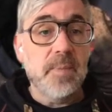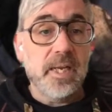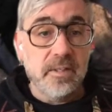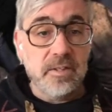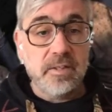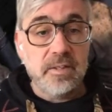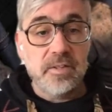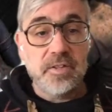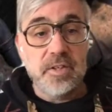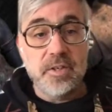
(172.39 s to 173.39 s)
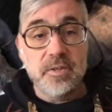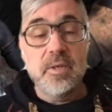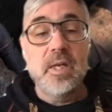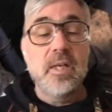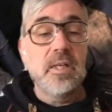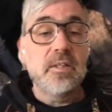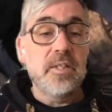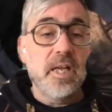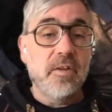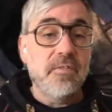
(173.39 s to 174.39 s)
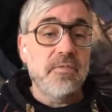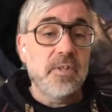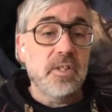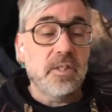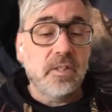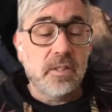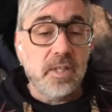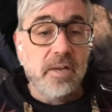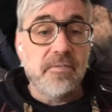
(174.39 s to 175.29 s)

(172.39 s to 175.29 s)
delve the stuff we need to